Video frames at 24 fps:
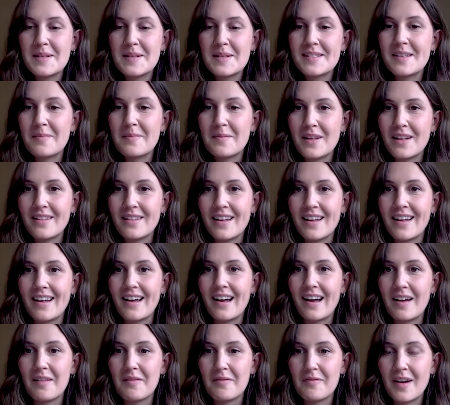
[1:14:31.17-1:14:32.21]
has been something
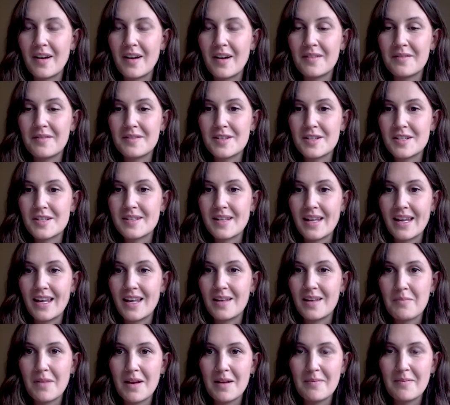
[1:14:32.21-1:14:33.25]
that I've found just like
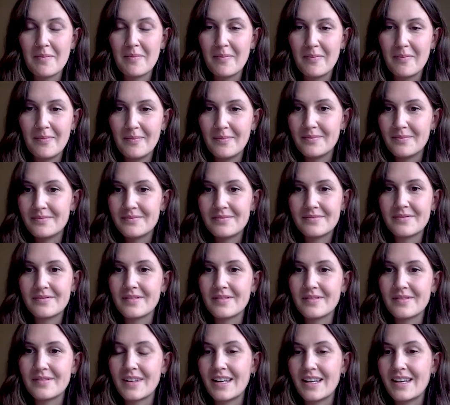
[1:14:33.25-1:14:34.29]
in my
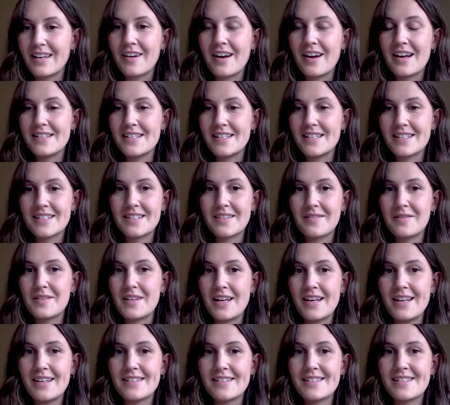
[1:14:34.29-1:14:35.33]
like craziest of
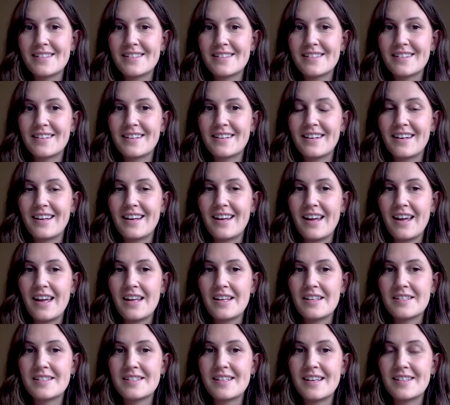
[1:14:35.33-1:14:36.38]
days.
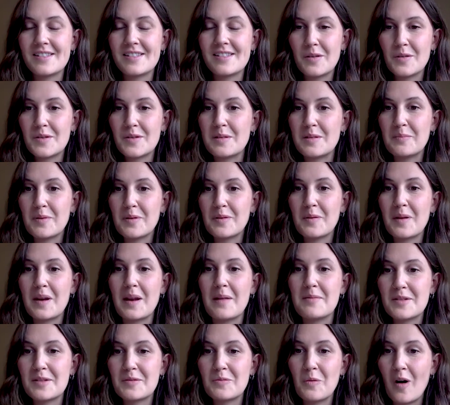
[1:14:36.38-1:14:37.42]
It's it's so simple when I'm
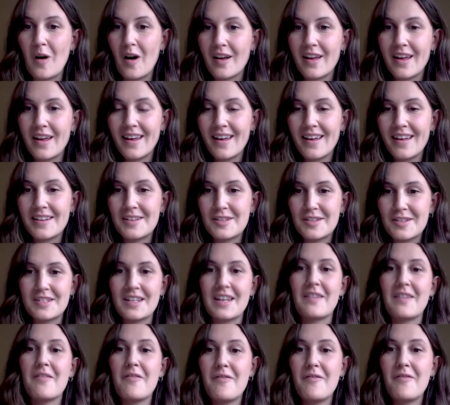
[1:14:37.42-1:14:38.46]
just walking. It's just
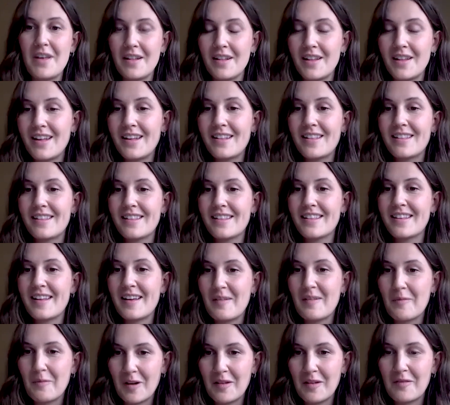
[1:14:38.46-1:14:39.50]
like feeling
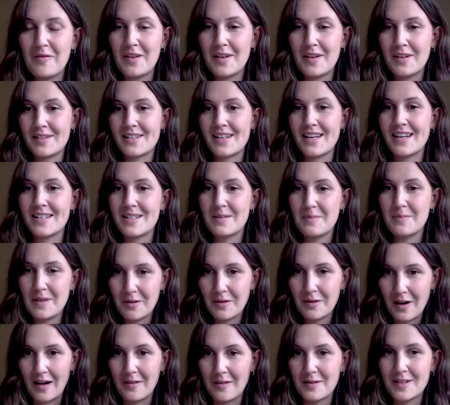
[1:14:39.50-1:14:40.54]
what it feels like to be
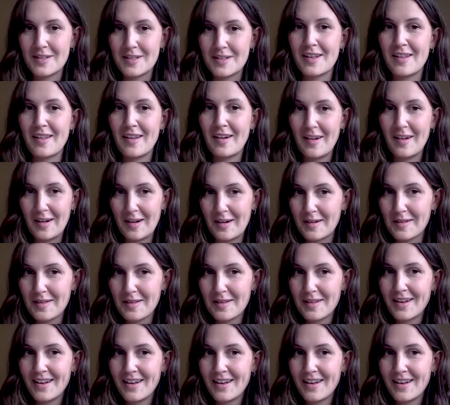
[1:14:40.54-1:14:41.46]
grounded to the earth.